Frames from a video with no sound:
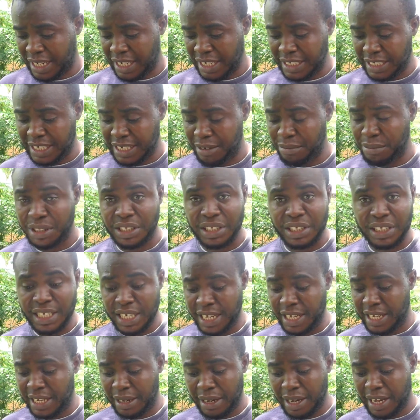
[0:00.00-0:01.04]
It can be
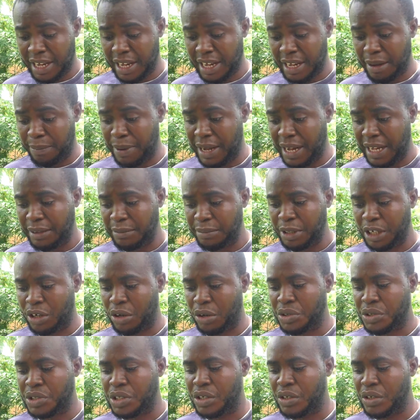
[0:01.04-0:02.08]
teared apart
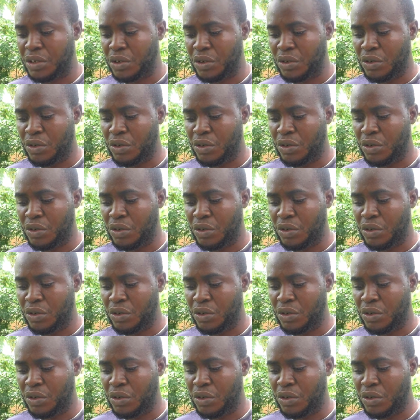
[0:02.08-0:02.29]
because